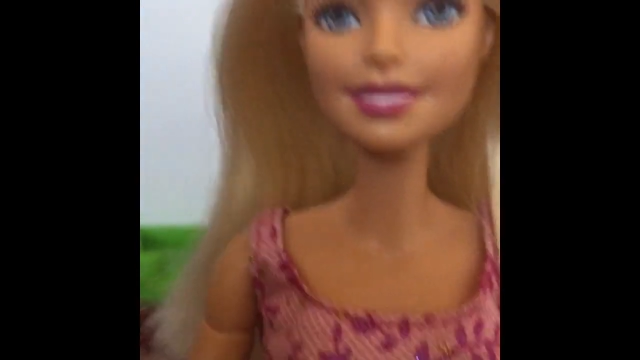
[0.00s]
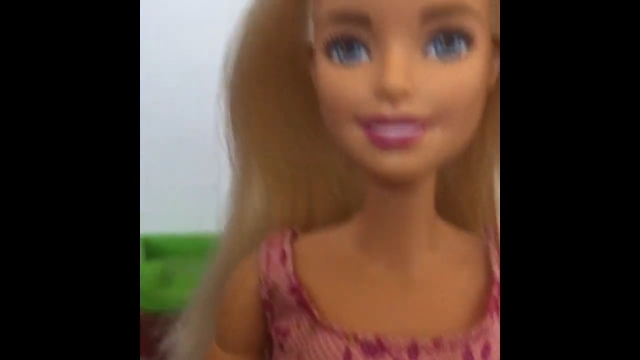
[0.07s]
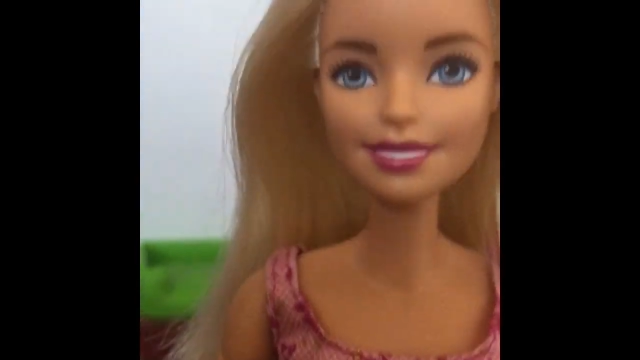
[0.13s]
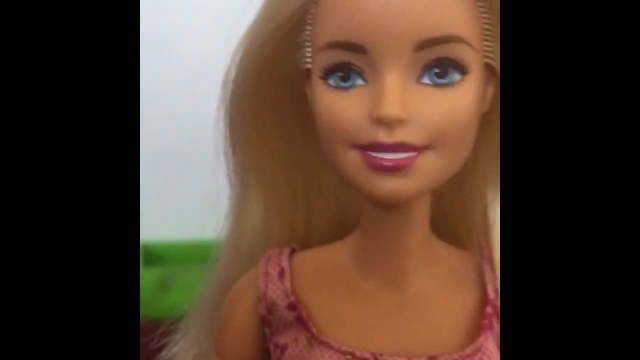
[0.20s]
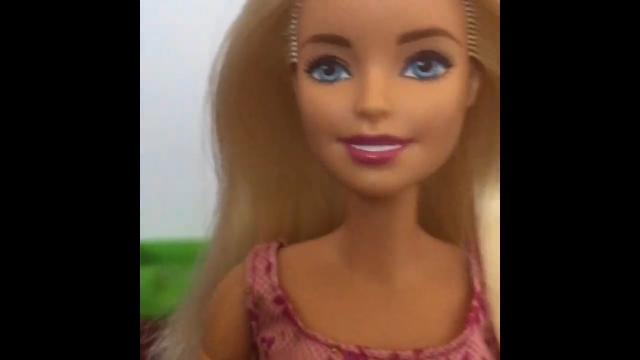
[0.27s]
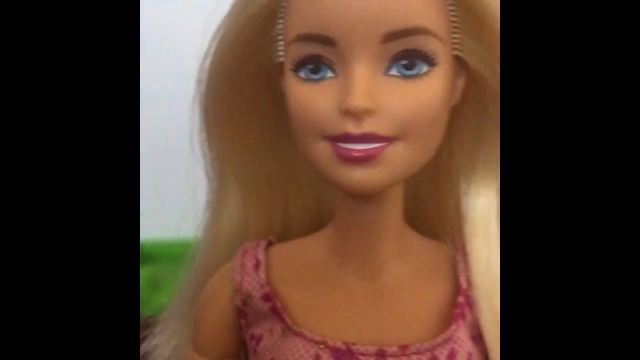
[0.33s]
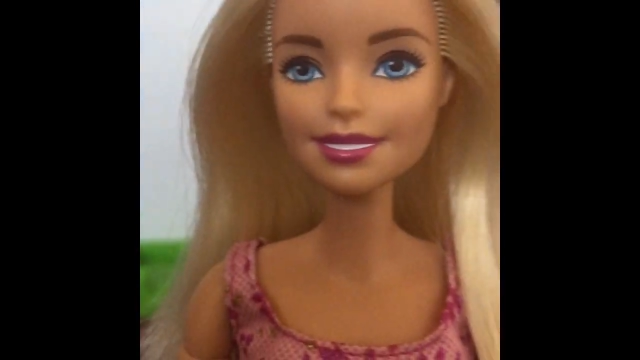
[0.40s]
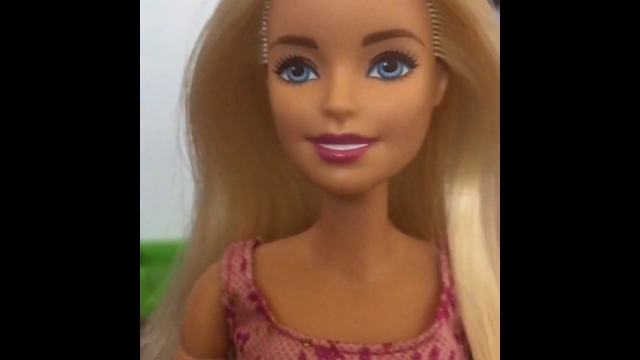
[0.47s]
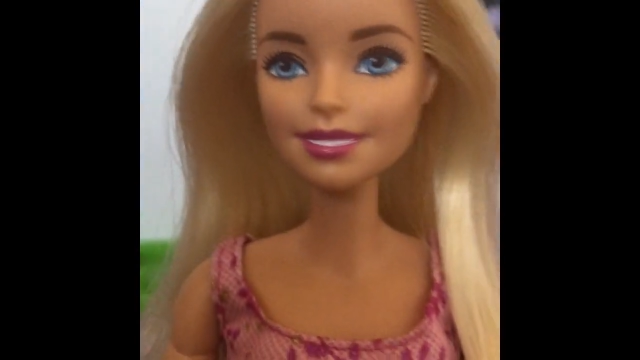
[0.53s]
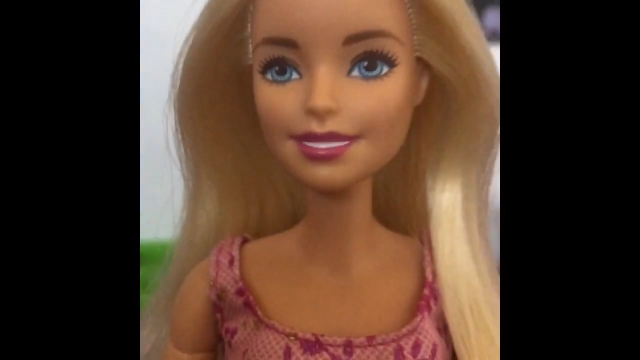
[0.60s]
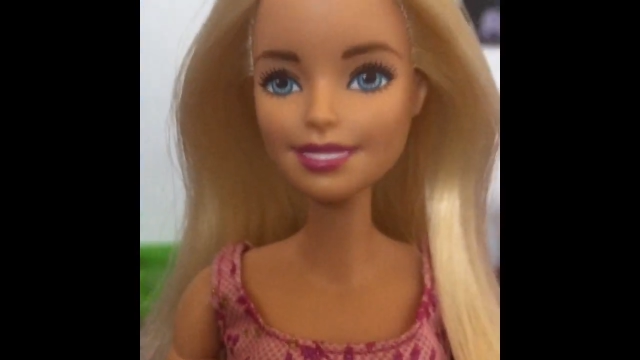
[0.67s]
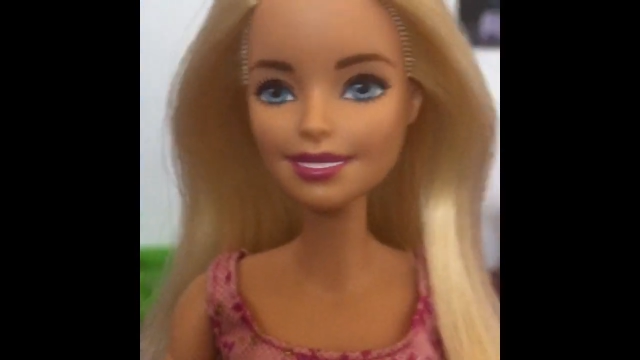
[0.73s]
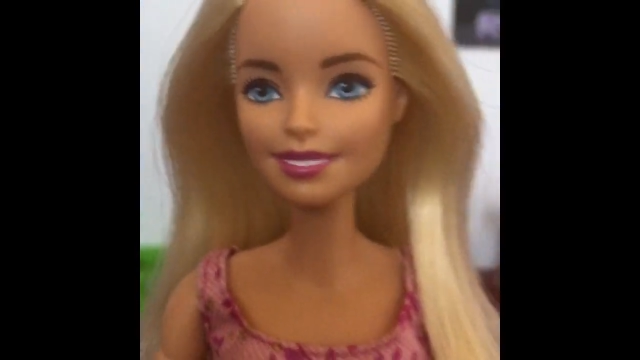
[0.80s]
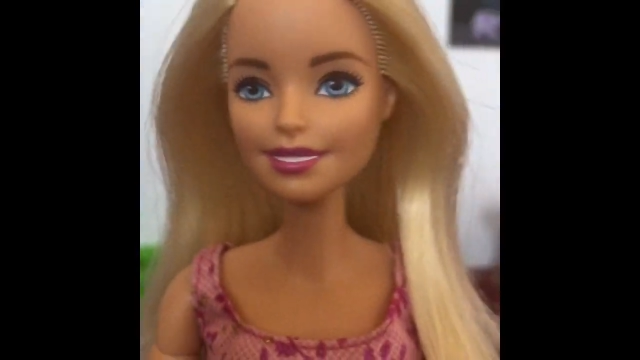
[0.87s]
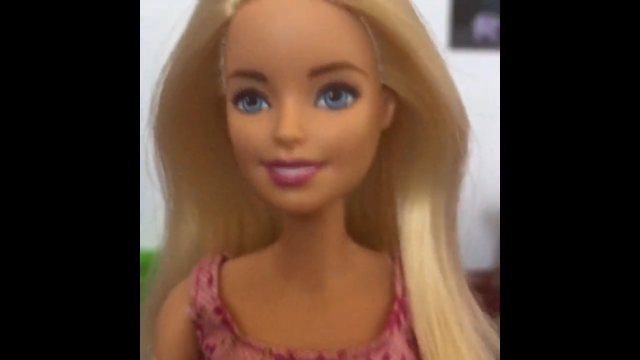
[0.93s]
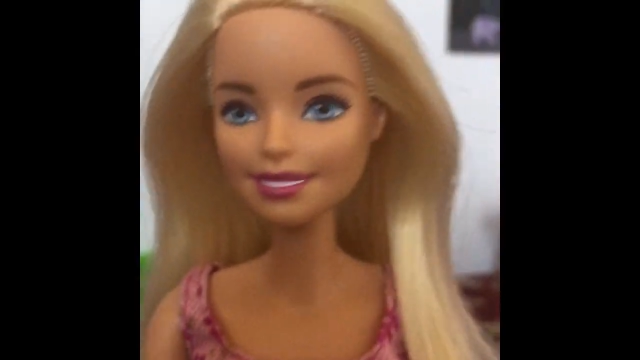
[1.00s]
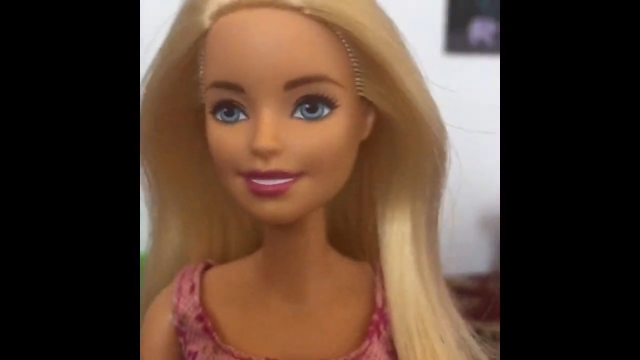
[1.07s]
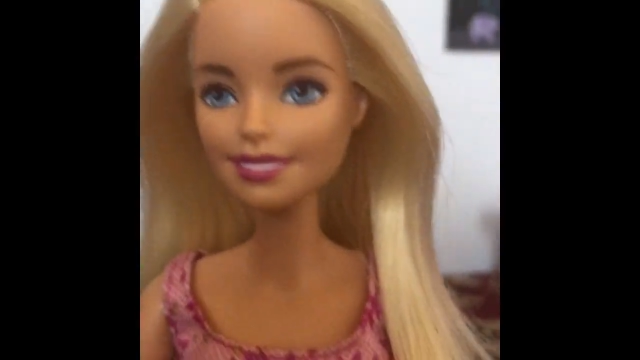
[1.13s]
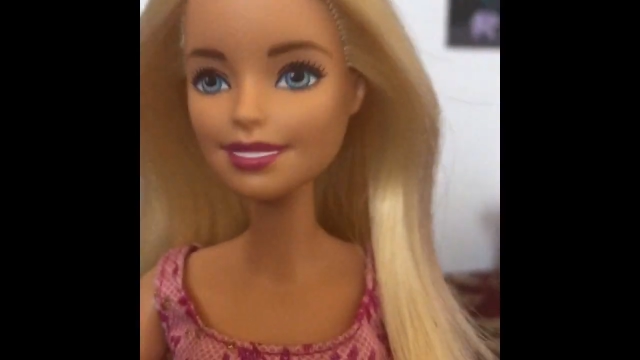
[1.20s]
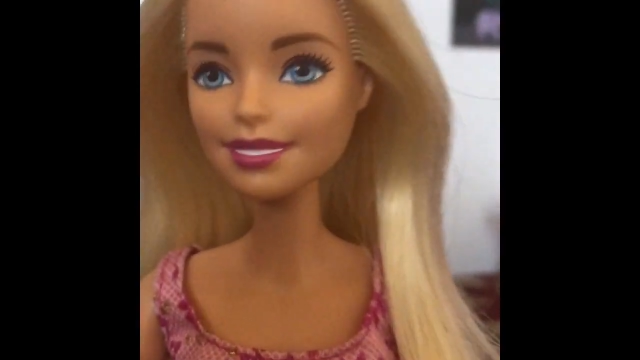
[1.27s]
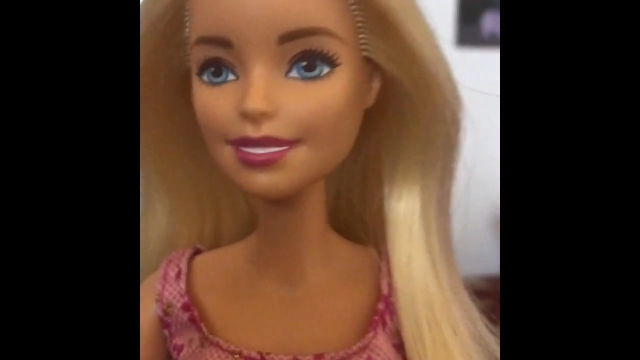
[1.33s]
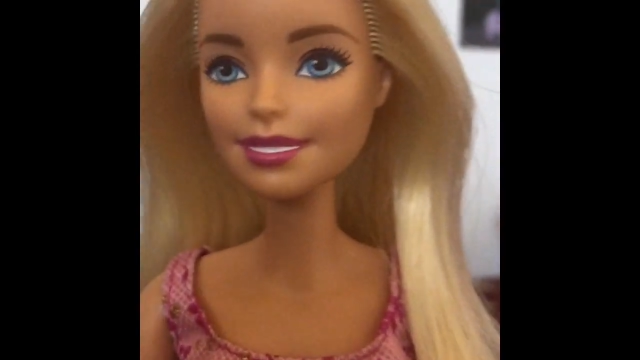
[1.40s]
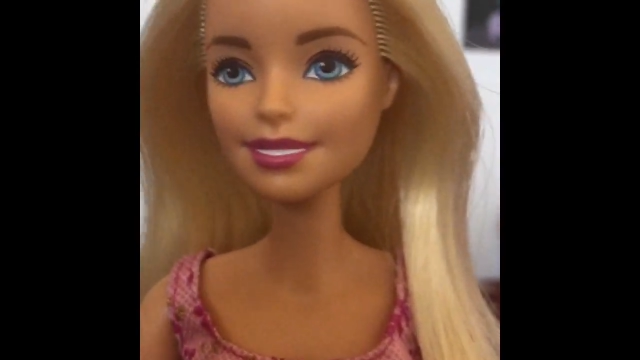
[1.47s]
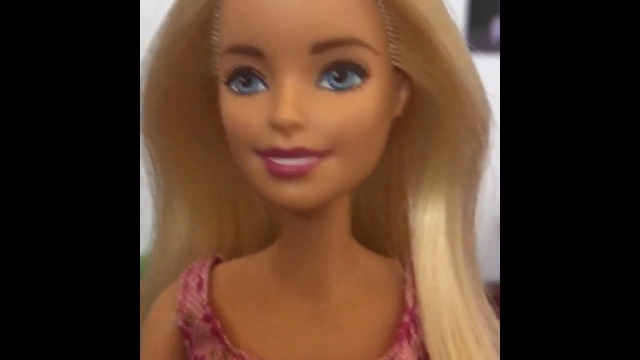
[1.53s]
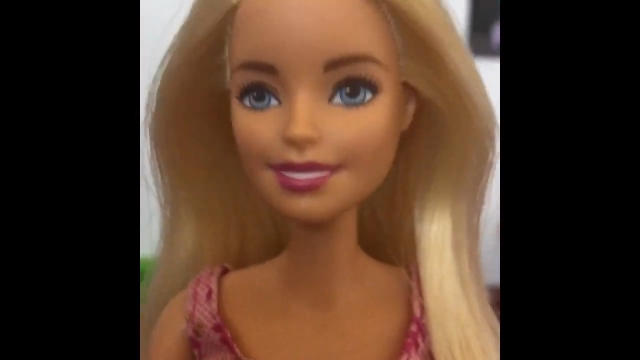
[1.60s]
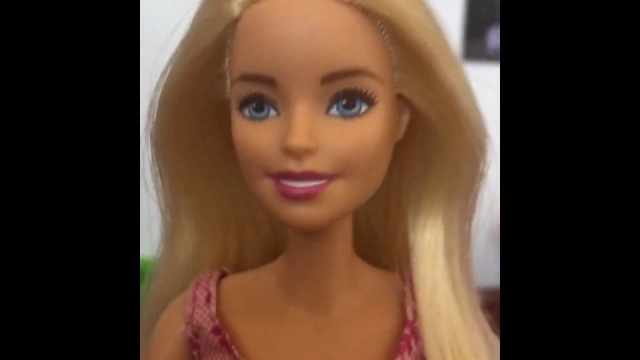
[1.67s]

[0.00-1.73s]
now we have more space.